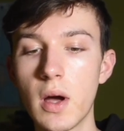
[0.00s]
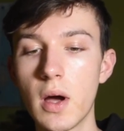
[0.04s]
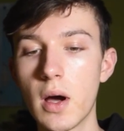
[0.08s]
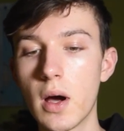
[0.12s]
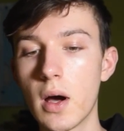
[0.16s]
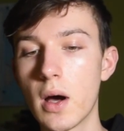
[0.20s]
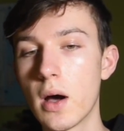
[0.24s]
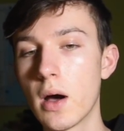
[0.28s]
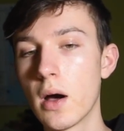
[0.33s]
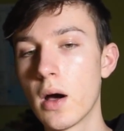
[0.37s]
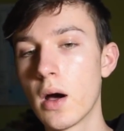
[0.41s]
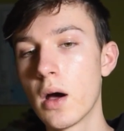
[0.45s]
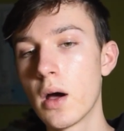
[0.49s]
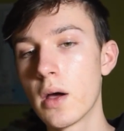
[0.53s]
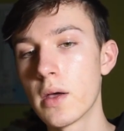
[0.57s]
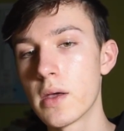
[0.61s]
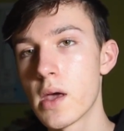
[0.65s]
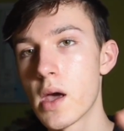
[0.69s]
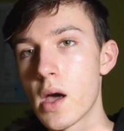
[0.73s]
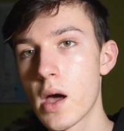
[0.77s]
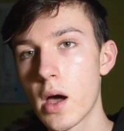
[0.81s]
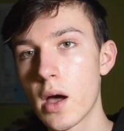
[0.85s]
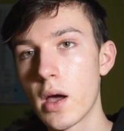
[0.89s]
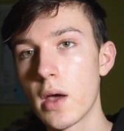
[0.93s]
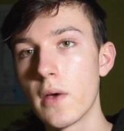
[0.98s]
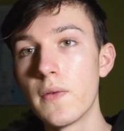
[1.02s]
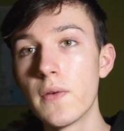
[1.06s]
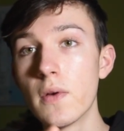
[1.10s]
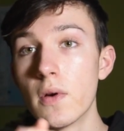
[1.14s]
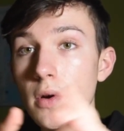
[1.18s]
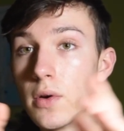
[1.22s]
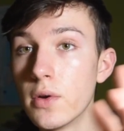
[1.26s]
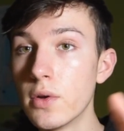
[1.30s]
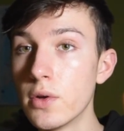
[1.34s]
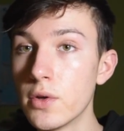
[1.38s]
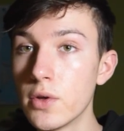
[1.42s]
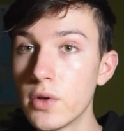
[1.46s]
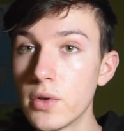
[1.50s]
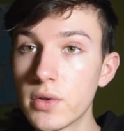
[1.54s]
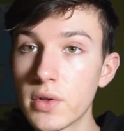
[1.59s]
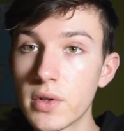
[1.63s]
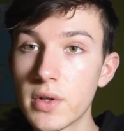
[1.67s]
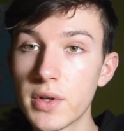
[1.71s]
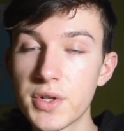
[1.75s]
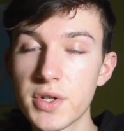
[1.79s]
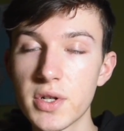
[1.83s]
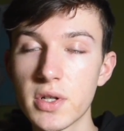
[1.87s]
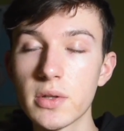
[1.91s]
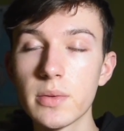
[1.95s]
yeah, if you're new to
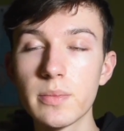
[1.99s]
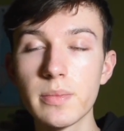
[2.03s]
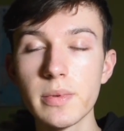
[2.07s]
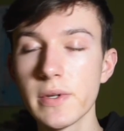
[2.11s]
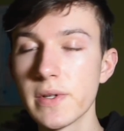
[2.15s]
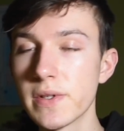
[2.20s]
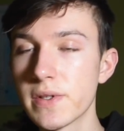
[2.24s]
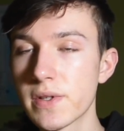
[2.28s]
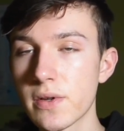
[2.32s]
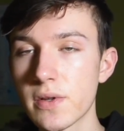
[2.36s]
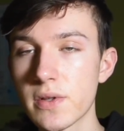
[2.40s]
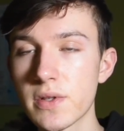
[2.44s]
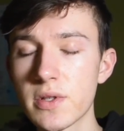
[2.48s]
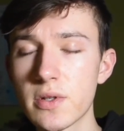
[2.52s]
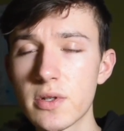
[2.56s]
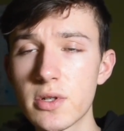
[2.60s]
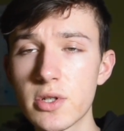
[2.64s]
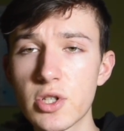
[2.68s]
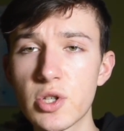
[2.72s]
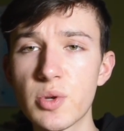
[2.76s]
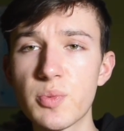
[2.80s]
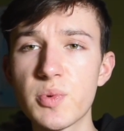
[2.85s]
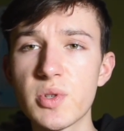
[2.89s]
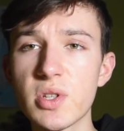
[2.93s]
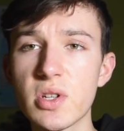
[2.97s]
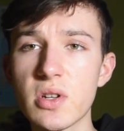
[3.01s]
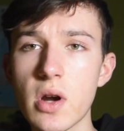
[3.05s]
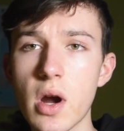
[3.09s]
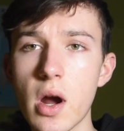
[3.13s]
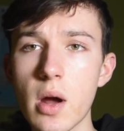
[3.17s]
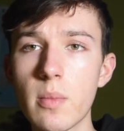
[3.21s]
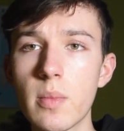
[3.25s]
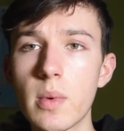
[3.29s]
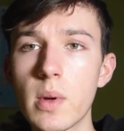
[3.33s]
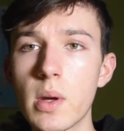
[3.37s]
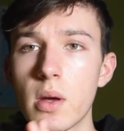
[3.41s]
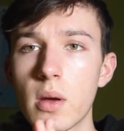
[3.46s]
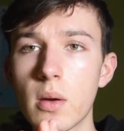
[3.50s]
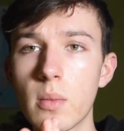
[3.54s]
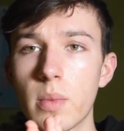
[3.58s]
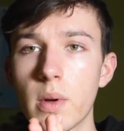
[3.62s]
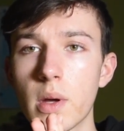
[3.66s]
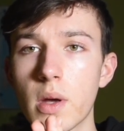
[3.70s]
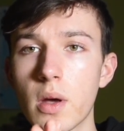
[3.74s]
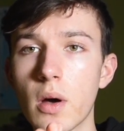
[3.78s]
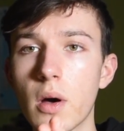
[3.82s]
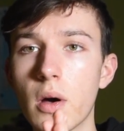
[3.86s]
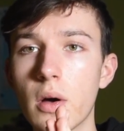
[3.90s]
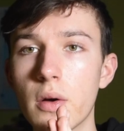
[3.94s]
the channel, please consider subscribing,
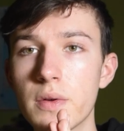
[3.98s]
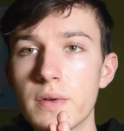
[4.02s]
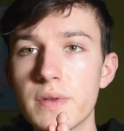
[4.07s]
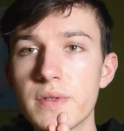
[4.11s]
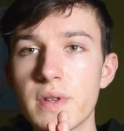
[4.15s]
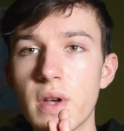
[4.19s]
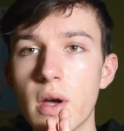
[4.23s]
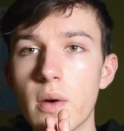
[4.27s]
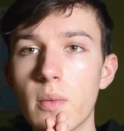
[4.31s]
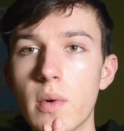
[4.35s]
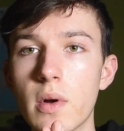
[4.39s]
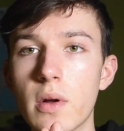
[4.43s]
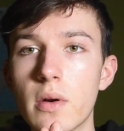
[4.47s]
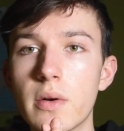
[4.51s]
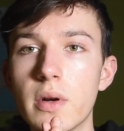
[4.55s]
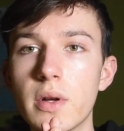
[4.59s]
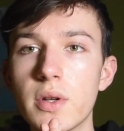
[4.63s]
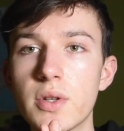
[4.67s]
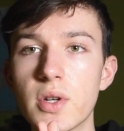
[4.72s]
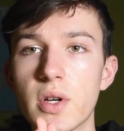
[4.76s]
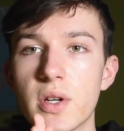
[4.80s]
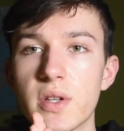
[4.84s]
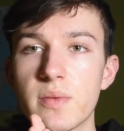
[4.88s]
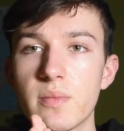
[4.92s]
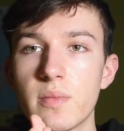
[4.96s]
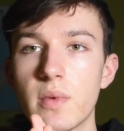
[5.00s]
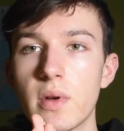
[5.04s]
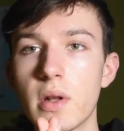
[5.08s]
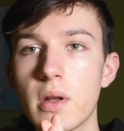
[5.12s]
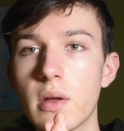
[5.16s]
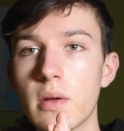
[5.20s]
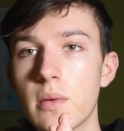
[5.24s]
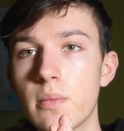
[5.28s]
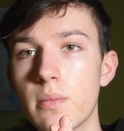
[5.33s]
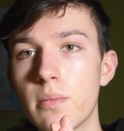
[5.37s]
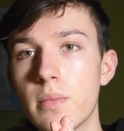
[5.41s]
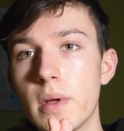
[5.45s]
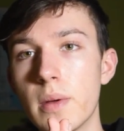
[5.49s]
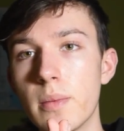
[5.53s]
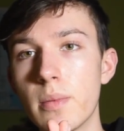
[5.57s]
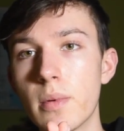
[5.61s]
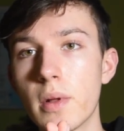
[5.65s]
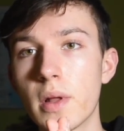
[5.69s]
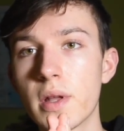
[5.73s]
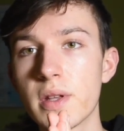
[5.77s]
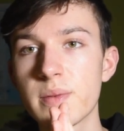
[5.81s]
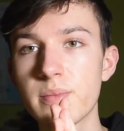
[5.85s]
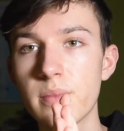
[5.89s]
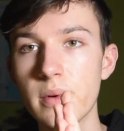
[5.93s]
because I want to reach as many
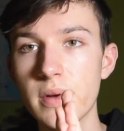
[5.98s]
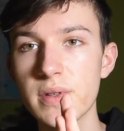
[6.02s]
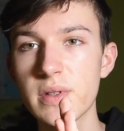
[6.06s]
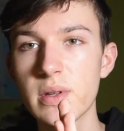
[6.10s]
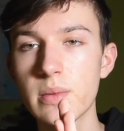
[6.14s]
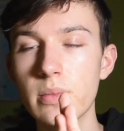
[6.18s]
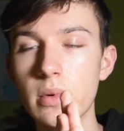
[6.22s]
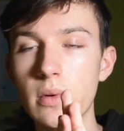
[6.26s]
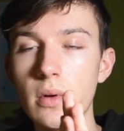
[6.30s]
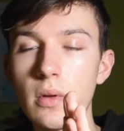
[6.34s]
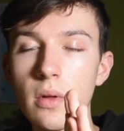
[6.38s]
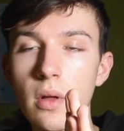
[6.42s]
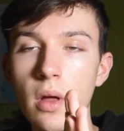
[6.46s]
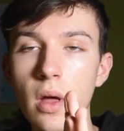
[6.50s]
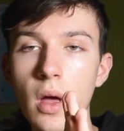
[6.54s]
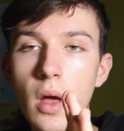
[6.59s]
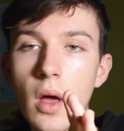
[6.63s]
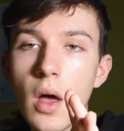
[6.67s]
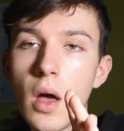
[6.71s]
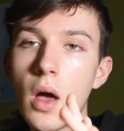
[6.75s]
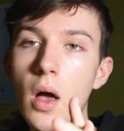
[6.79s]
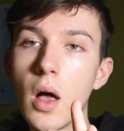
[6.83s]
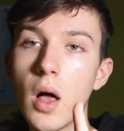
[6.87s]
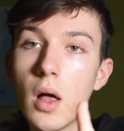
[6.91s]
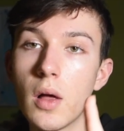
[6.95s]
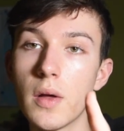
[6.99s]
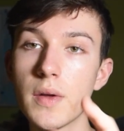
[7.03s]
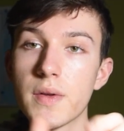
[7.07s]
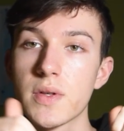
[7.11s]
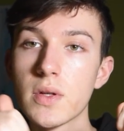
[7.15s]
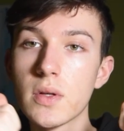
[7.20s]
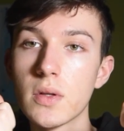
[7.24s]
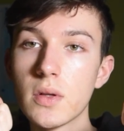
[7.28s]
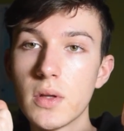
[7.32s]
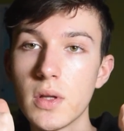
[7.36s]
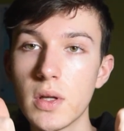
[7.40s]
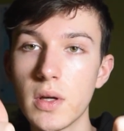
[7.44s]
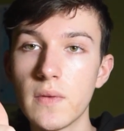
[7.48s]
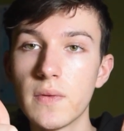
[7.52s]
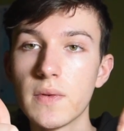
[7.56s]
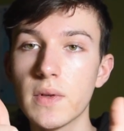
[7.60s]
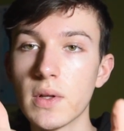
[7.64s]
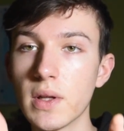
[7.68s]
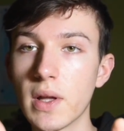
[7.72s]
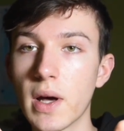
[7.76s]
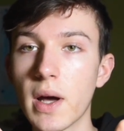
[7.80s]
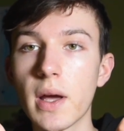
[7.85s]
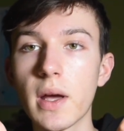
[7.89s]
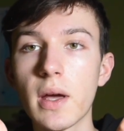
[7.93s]
people as possible. Also leave
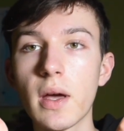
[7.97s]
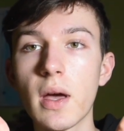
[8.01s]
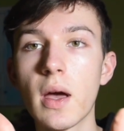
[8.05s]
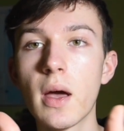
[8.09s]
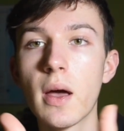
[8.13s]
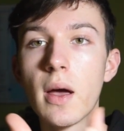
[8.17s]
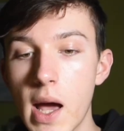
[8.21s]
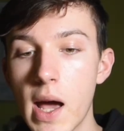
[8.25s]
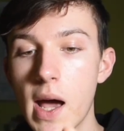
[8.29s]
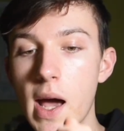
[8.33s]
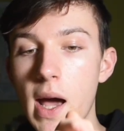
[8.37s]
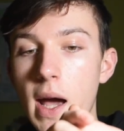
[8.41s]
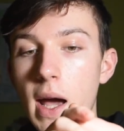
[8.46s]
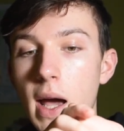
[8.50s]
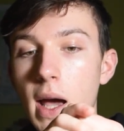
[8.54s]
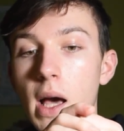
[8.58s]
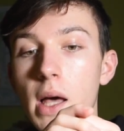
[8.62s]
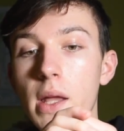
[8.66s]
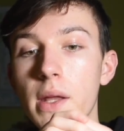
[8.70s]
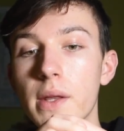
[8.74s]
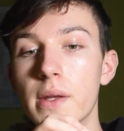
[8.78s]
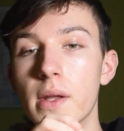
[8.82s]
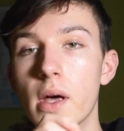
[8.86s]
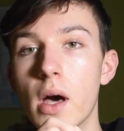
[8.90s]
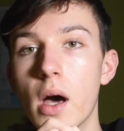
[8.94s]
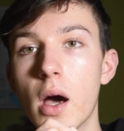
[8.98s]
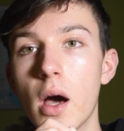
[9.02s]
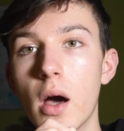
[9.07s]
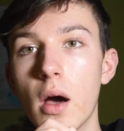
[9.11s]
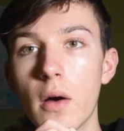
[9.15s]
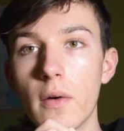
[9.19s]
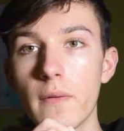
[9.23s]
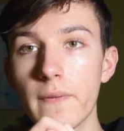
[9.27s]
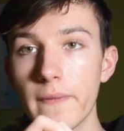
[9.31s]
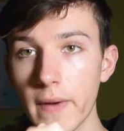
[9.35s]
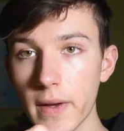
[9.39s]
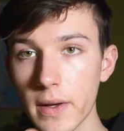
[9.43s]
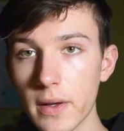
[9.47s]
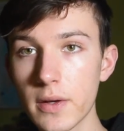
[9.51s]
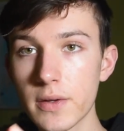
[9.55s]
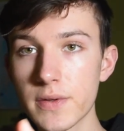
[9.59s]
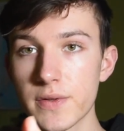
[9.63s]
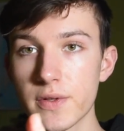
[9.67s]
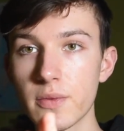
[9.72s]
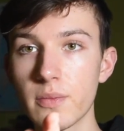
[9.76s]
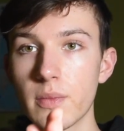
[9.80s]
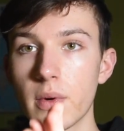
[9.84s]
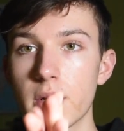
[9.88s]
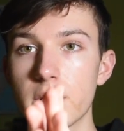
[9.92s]
the like, and thank you
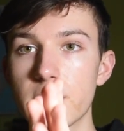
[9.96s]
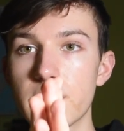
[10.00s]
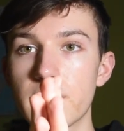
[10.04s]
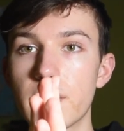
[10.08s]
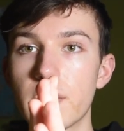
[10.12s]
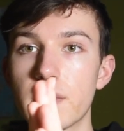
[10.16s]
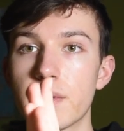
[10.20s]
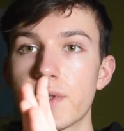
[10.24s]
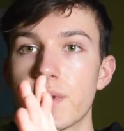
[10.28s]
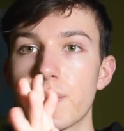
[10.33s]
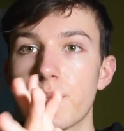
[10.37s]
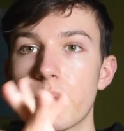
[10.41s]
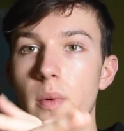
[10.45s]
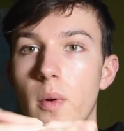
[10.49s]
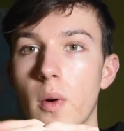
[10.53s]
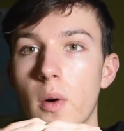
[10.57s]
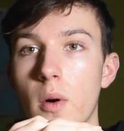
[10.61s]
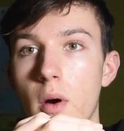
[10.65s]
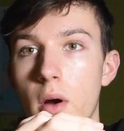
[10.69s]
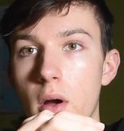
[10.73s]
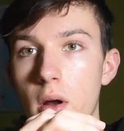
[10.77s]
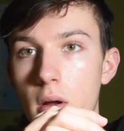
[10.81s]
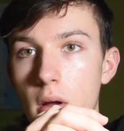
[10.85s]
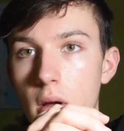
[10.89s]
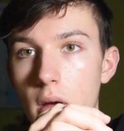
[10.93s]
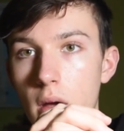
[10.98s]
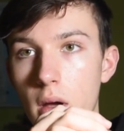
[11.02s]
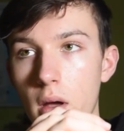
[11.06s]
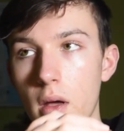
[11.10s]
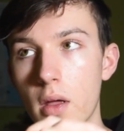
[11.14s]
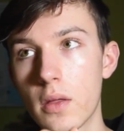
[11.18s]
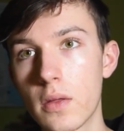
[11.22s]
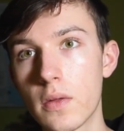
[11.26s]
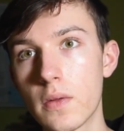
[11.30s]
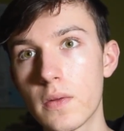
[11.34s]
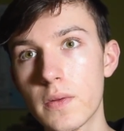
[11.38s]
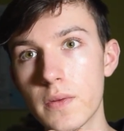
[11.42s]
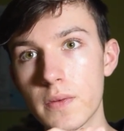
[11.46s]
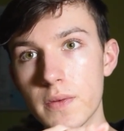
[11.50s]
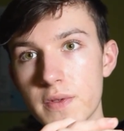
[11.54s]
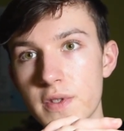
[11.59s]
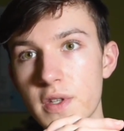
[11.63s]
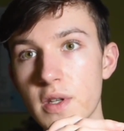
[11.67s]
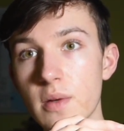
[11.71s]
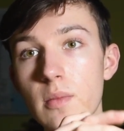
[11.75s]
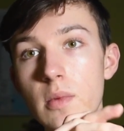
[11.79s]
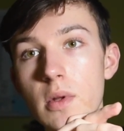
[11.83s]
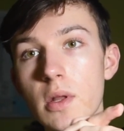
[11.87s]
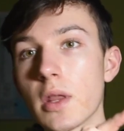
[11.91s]
so much for your support, and
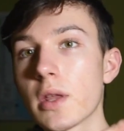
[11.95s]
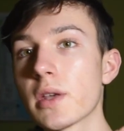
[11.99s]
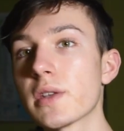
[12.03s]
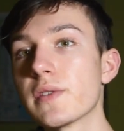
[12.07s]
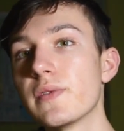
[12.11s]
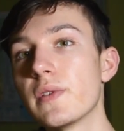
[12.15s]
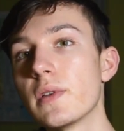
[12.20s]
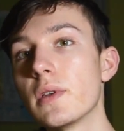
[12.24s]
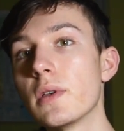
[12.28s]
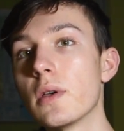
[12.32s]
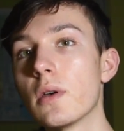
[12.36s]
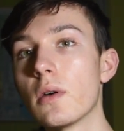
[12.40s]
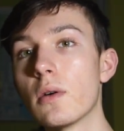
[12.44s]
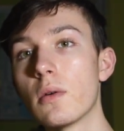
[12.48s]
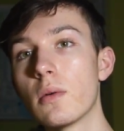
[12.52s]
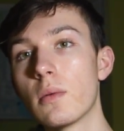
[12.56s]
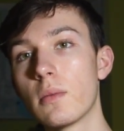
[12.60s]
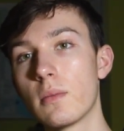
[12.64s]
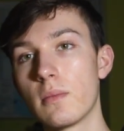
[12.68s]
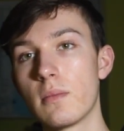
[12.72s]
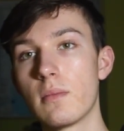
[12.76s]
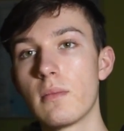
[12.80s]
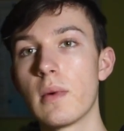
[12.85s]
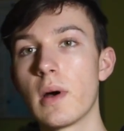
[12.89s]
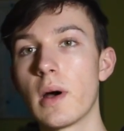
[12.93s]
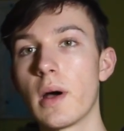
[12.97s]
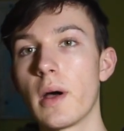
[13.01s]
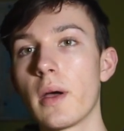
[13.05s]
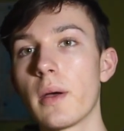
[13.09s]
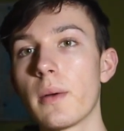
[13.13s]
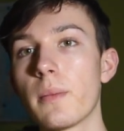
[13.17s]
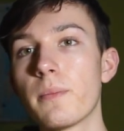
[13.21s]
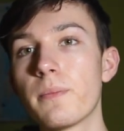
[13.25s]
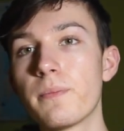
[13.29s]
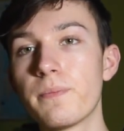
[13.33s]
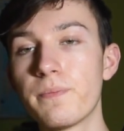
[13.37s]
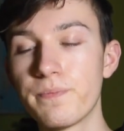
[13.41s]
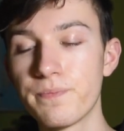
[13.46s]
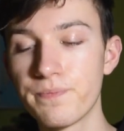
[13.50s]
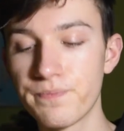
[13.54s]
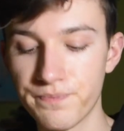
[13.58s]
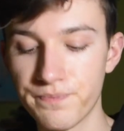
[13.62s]
see you in the next video. Bye.